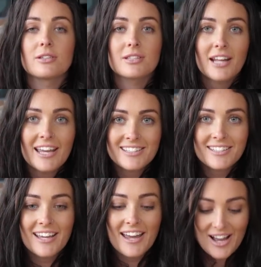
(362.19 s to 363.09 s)
today's the
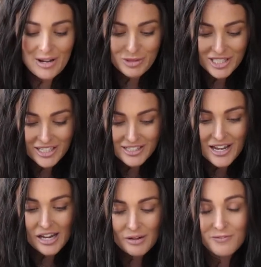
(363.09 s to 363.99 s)
day I'm sitting
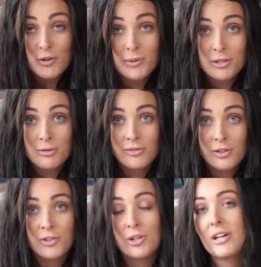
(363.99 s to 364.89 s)
down, I'm filming this
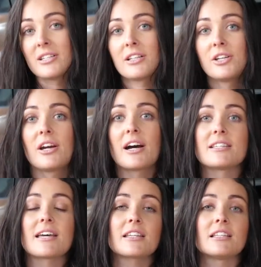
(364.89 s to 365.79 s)
review for you and telling you
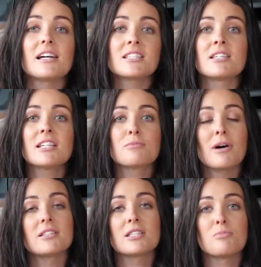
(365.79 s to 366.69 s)
guys how the last 6
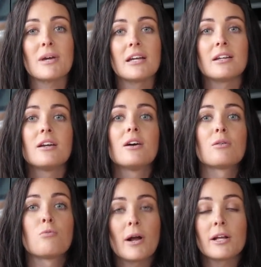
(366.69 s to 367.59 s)
months has been
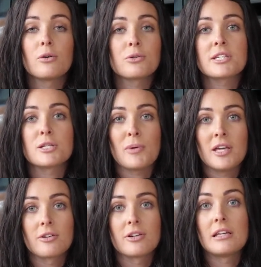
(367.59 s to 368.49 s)
running all this
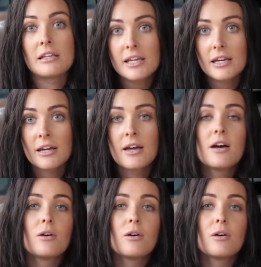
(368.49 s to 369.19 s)
superior gear.